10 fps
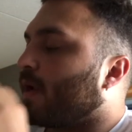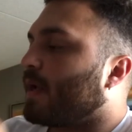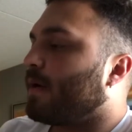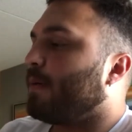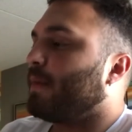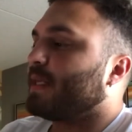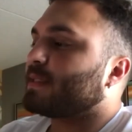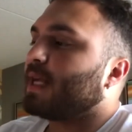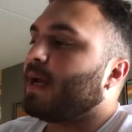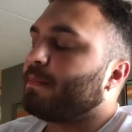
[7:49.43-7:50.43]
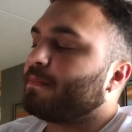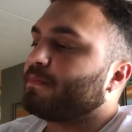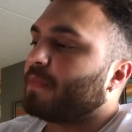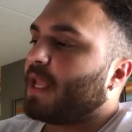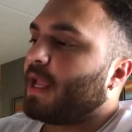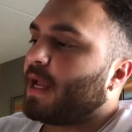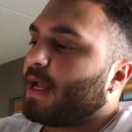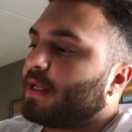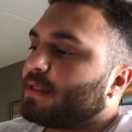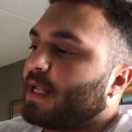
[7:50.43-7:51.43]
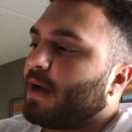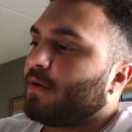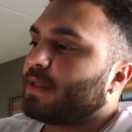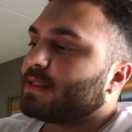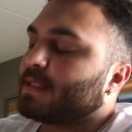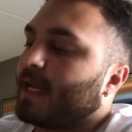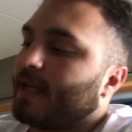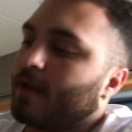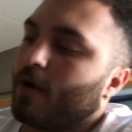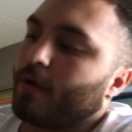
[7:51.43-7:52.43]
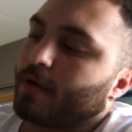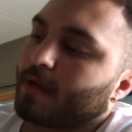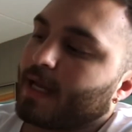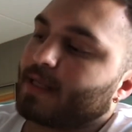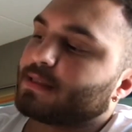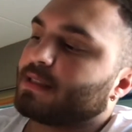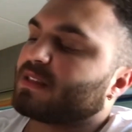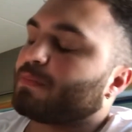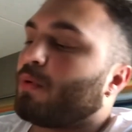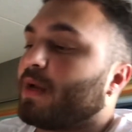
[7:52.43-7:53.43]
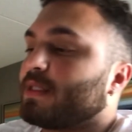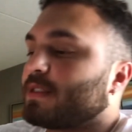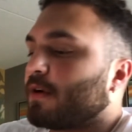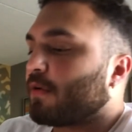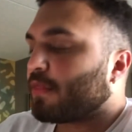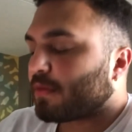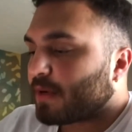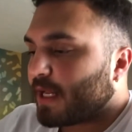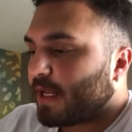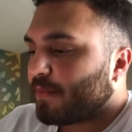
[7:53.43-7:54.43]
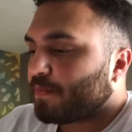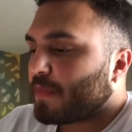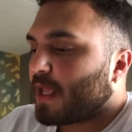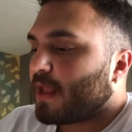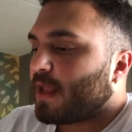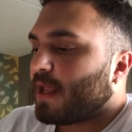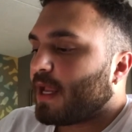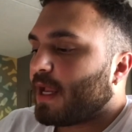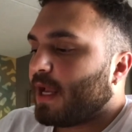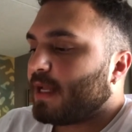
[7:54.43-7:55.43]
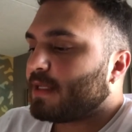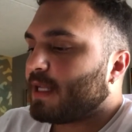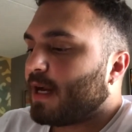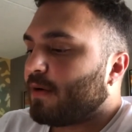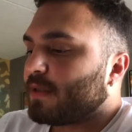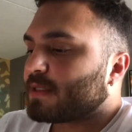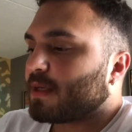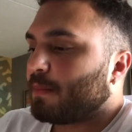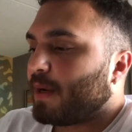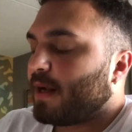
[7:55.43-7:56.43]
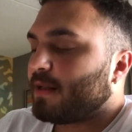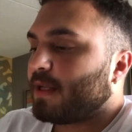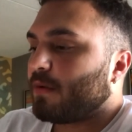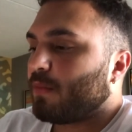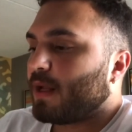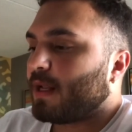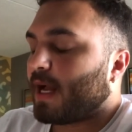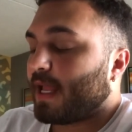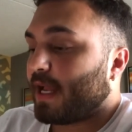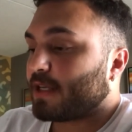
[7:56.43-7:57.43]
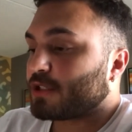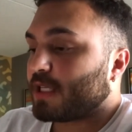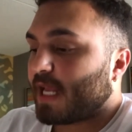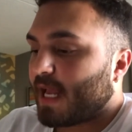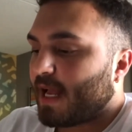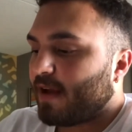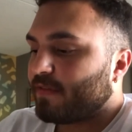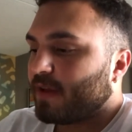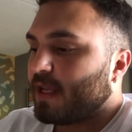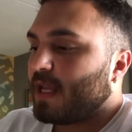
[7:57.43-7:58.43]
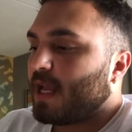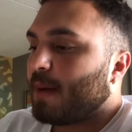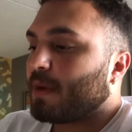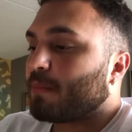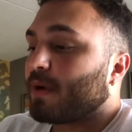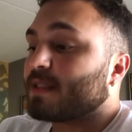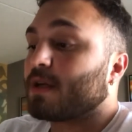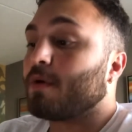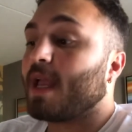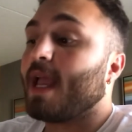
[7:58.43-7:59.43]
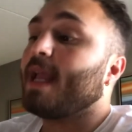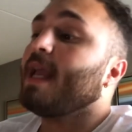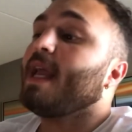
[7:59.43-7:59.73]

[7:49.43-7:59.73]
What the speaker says: Oh, I stop, and now it's saying, oh, your guess is 0.03, and now it's compiling what I actually have. I'm going to press OK.